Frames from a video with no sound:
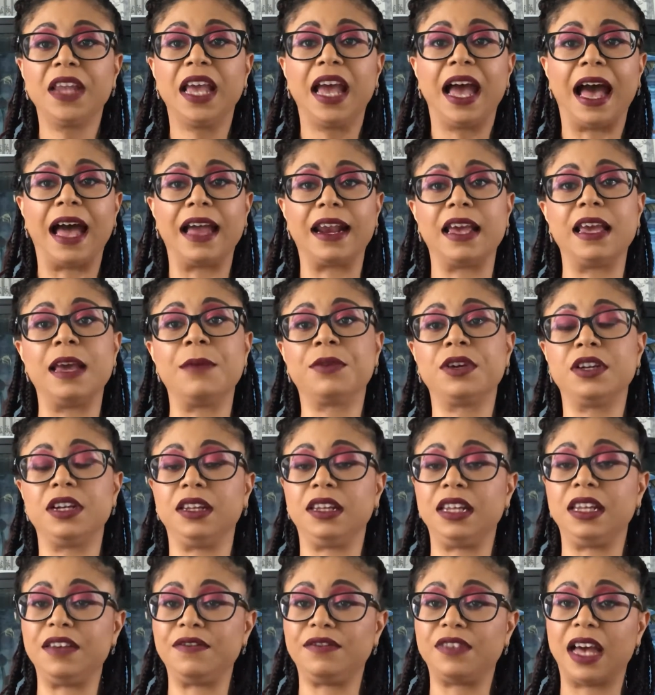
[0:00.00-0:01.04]
and I am going to
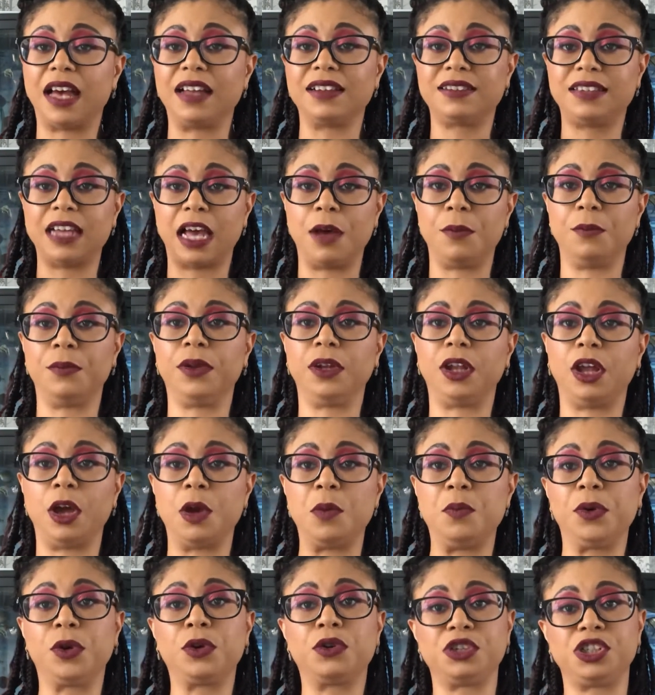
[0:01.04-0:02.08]
leave that down below
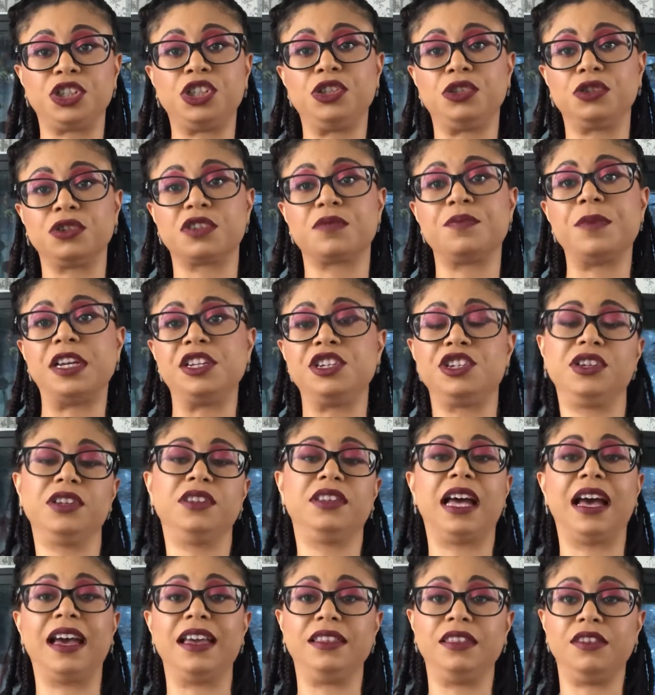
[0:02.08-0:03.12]
because she does mention
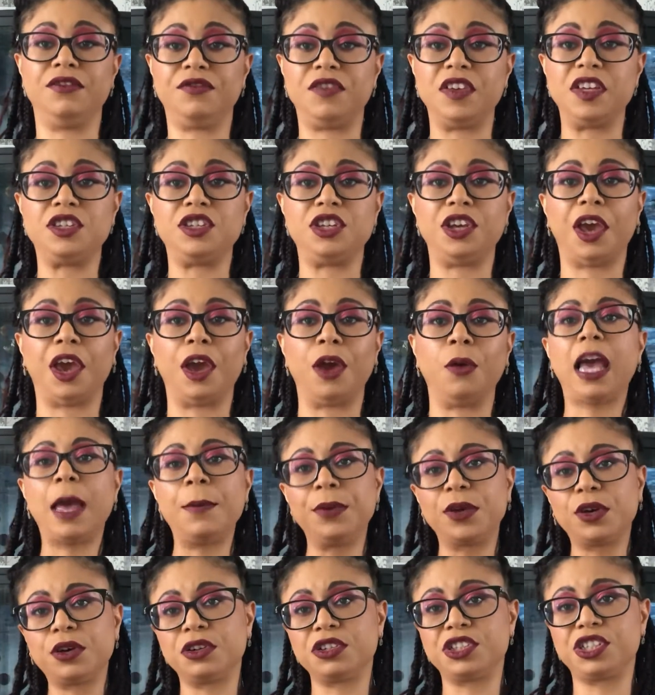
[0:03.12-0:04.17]
that in the video, and
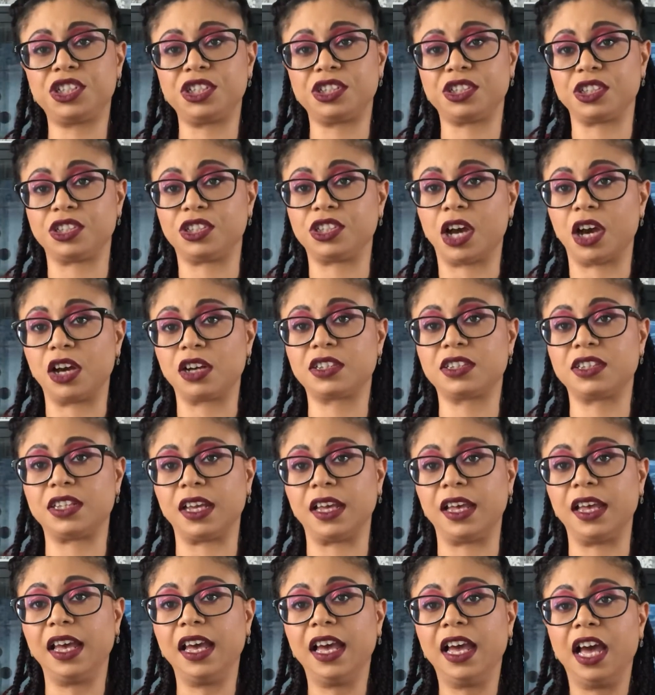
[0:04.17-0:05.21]
because she's a doctor,
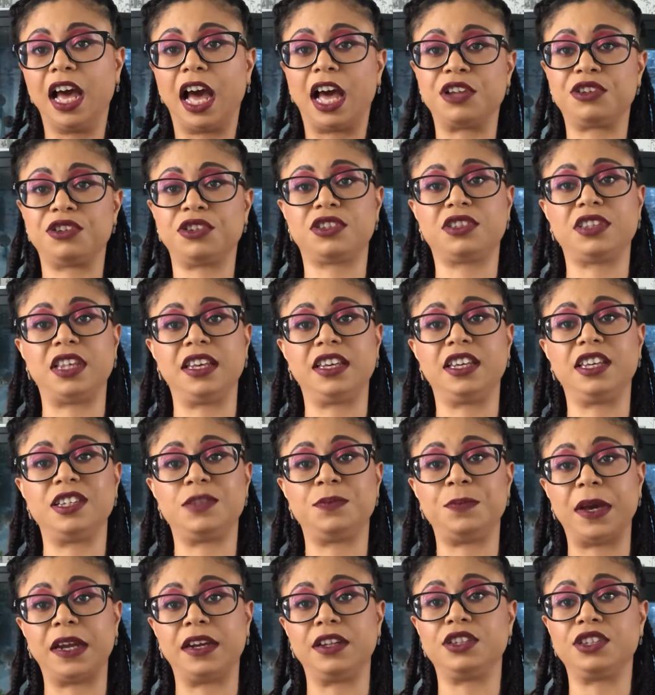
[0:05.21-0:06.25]
I just think it's
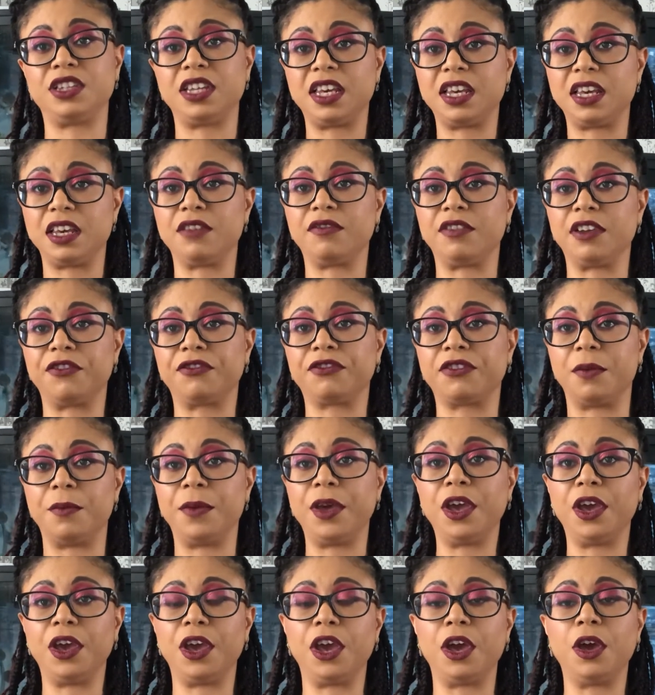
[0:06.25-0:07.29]
better to hear it from
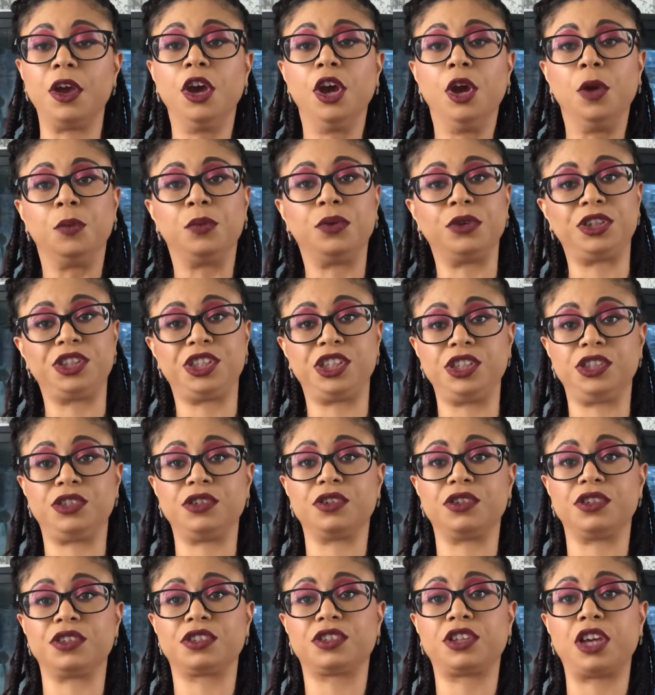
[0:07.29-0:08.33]
her. But she
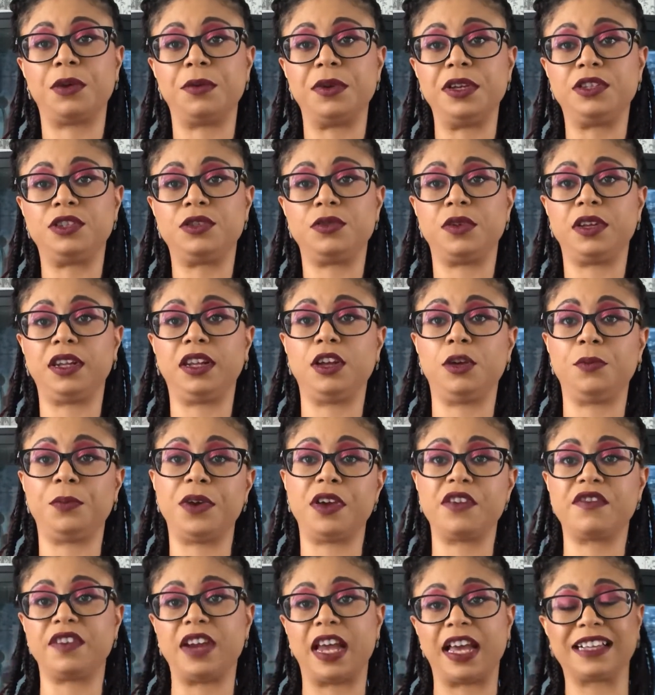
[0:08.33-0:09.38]
does go into a little bit of
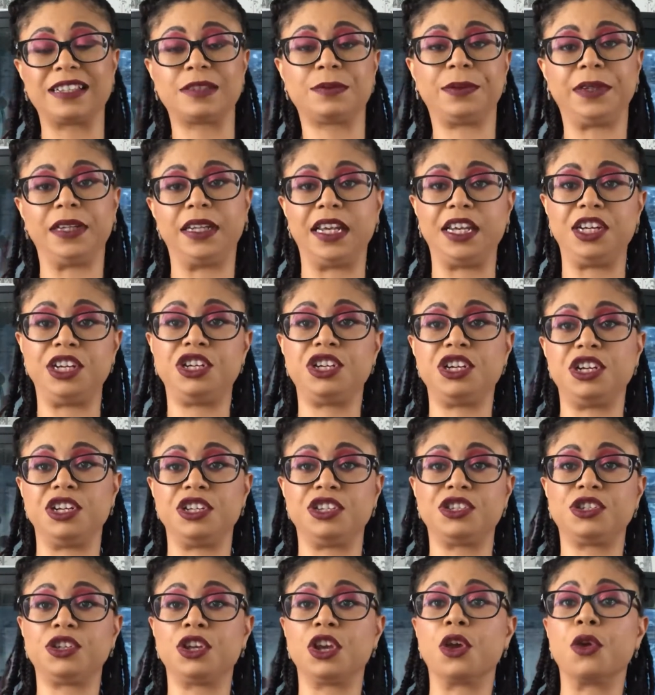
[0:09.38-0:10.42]
an explanation as
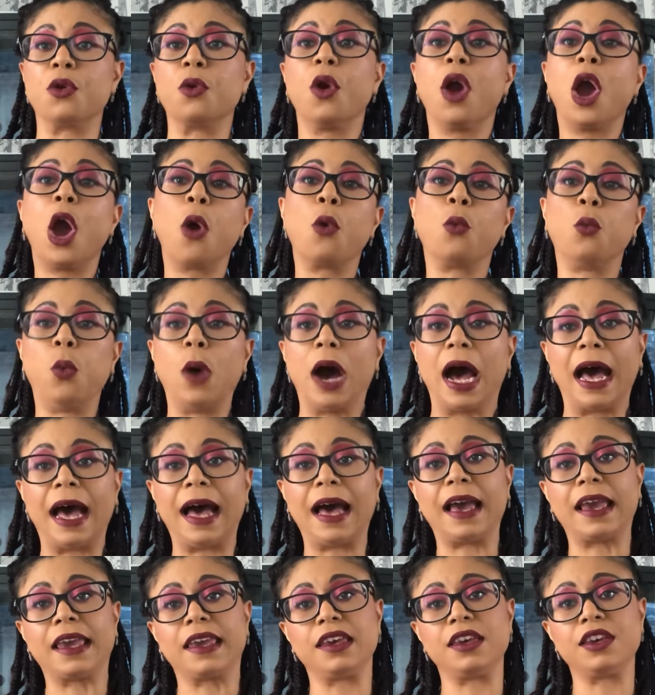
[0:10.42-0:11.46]
to
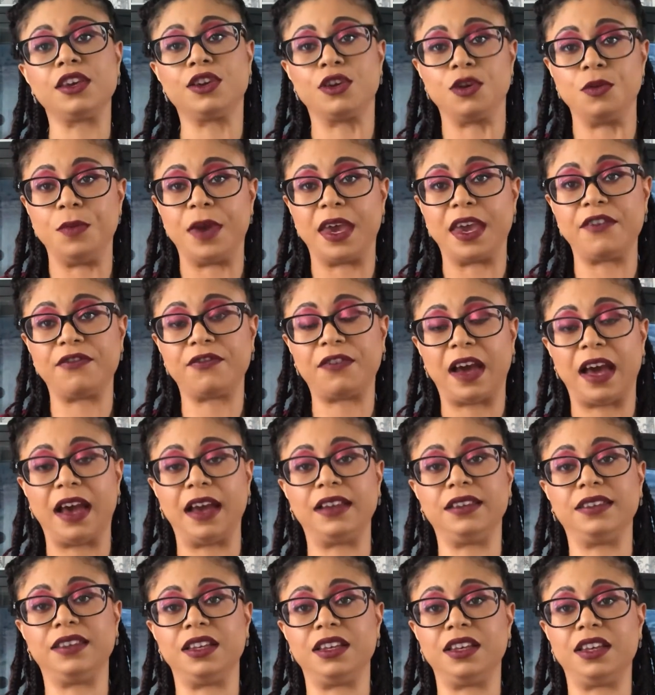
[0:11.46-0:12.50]
why you may
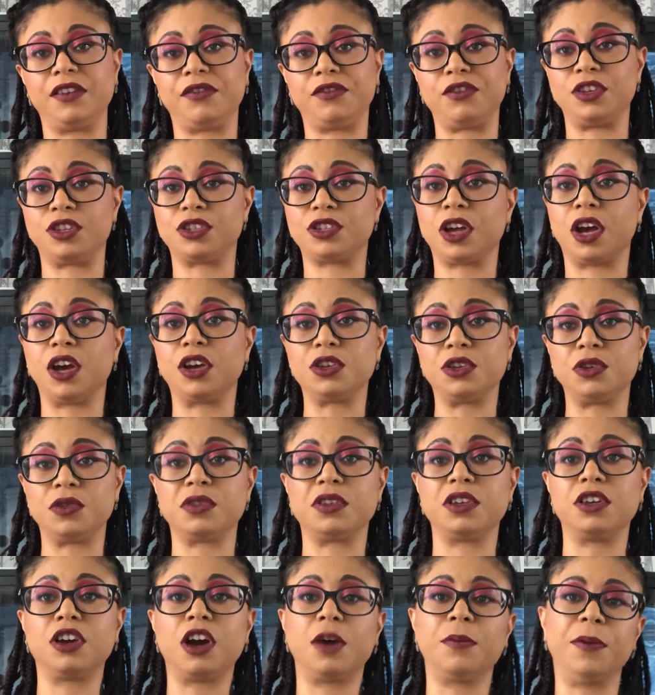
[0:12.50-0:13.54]
find that if you start using
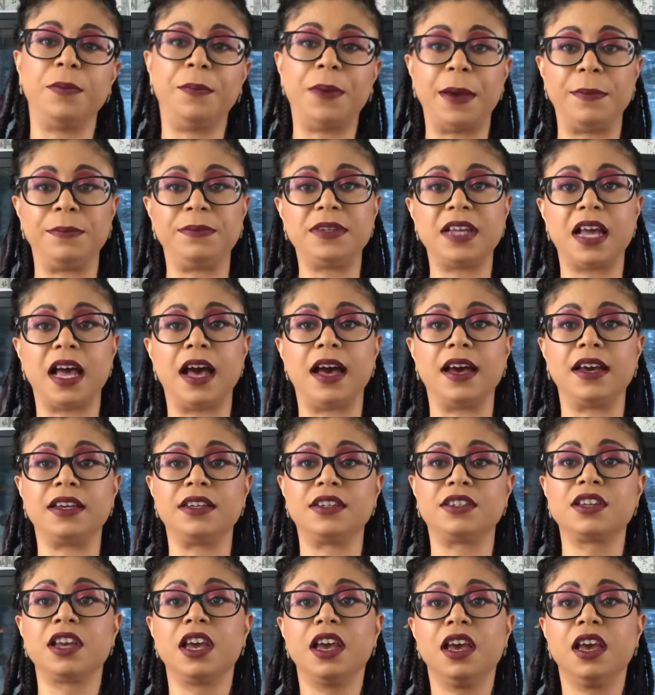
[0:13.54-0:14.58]
copper peptides,
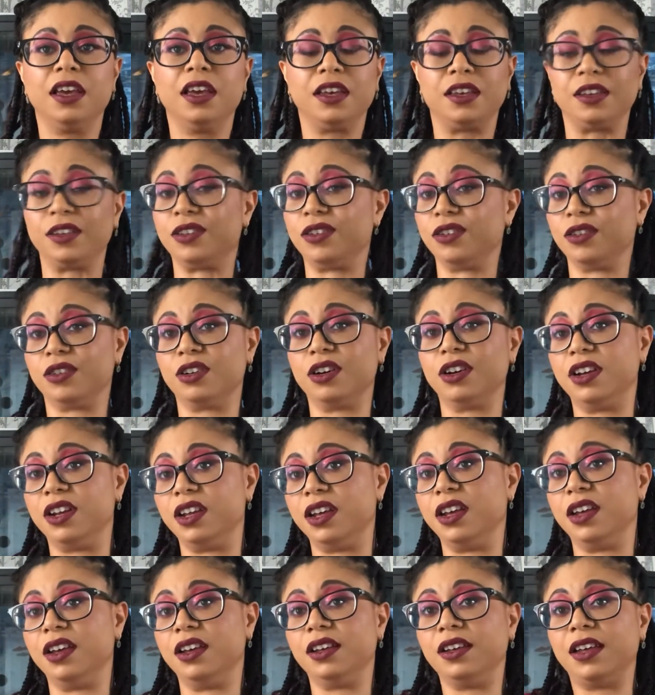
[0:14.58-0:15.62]
you're going
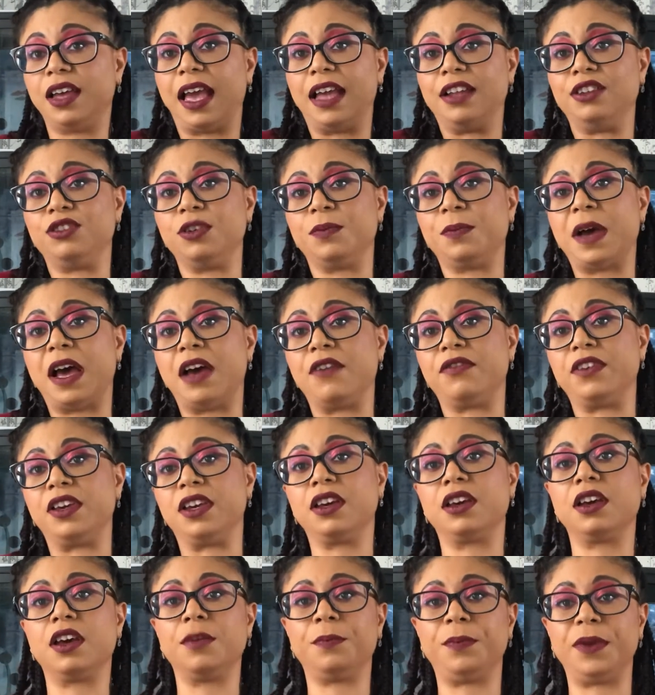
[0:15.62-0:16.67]
to end up having
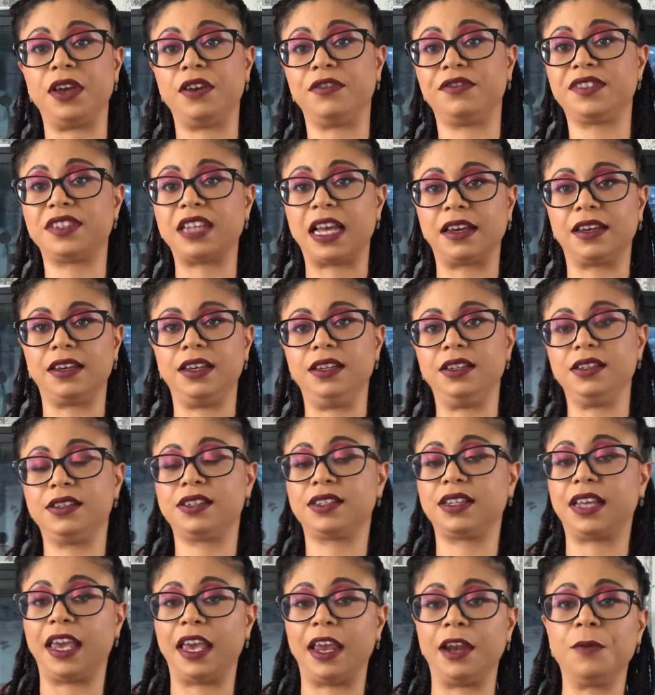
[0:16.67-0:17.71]
a bit of sagging
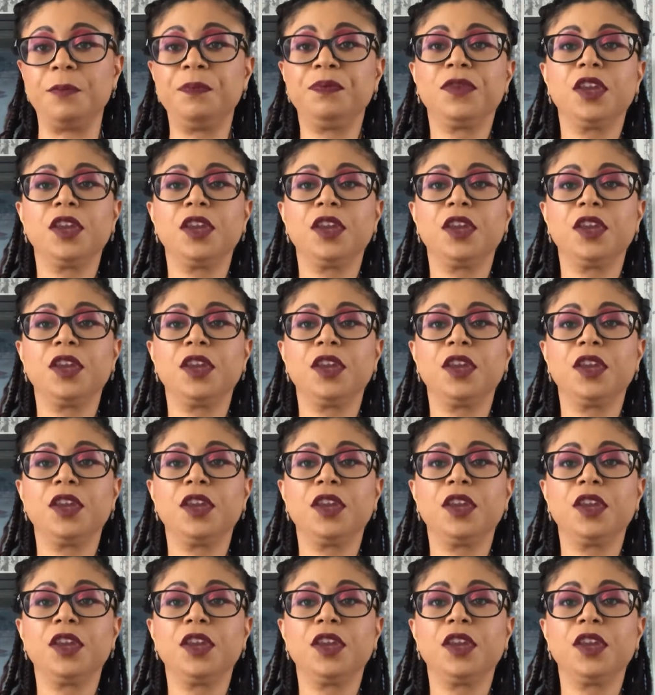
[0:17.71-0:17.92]
skin.